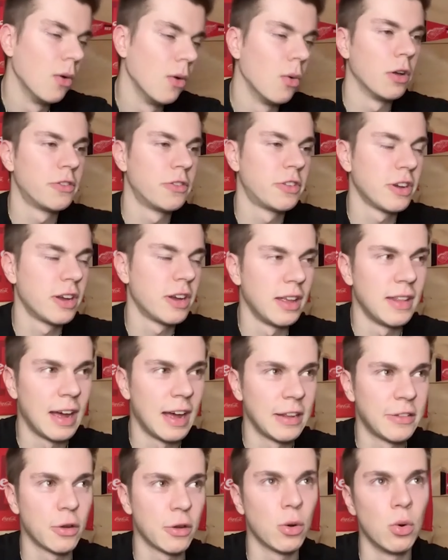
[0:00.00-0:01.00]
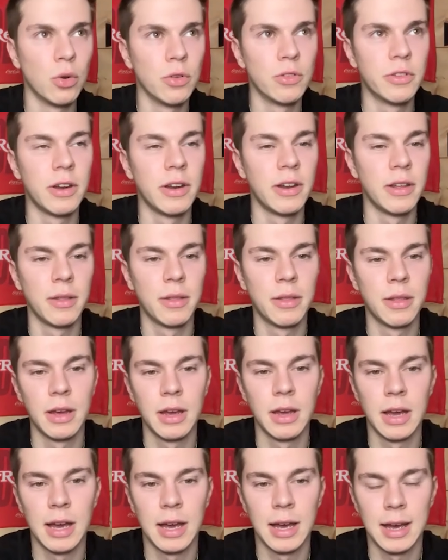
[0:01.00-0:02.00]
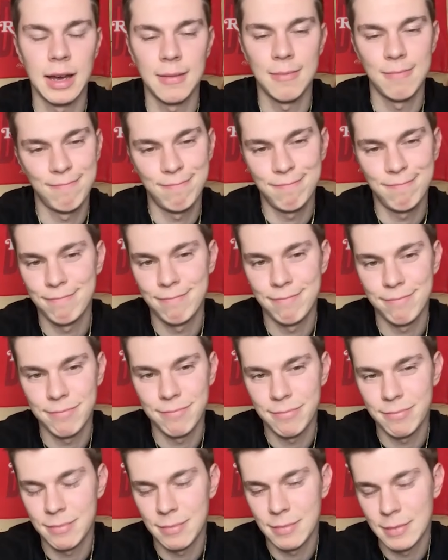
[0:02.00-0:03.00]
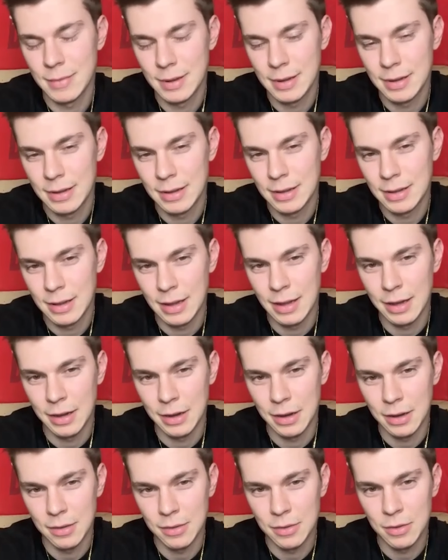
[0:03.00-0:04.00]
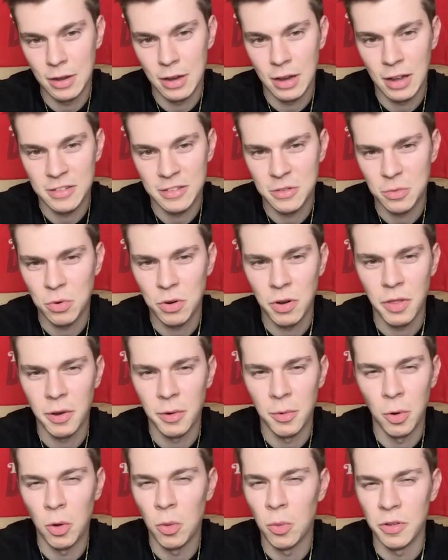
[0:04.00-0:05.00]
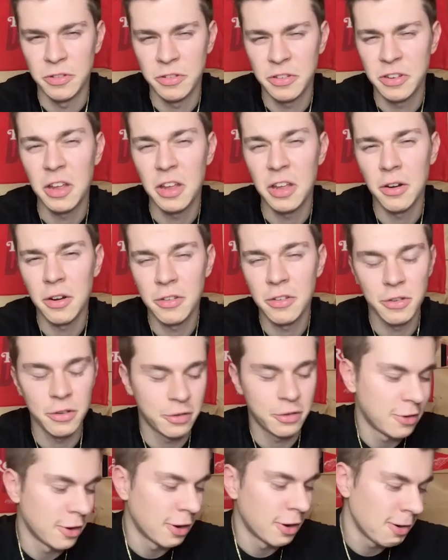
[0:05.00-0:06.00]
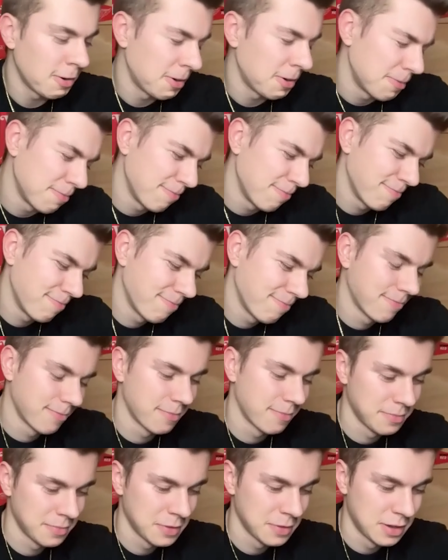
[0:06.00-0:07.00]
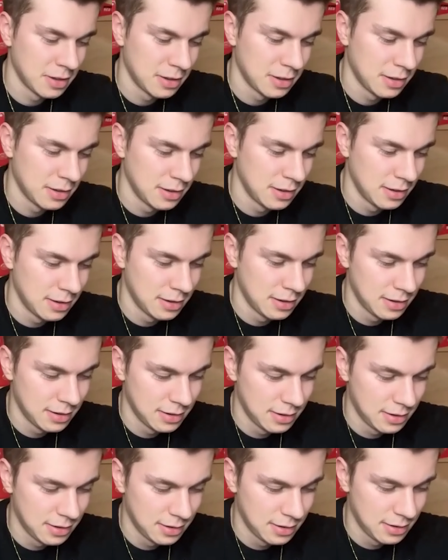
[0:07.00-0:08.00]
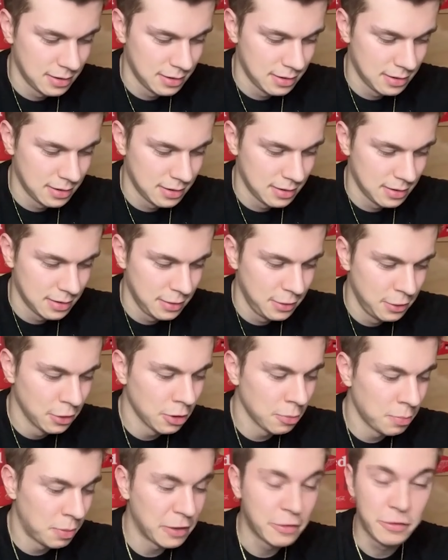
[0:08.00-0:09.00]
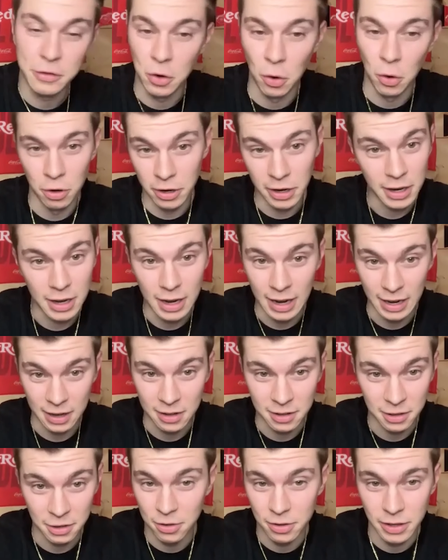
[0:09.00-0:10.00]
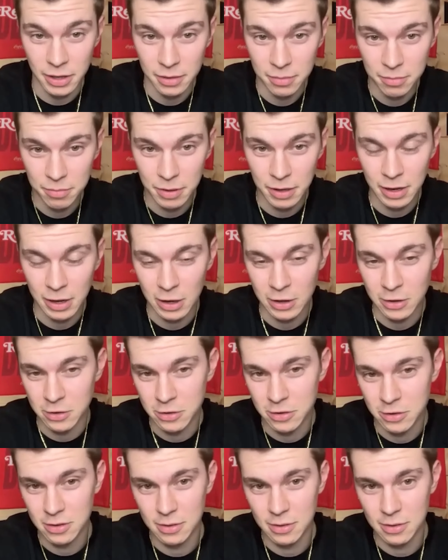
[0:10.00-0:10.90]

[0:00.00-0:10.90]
Once again, that's a goaltending thing. I, like they got but, what are they rolling with Skinner as their starter? I'm going on as maybe you're a big scoring guy, clearly. Yes, because...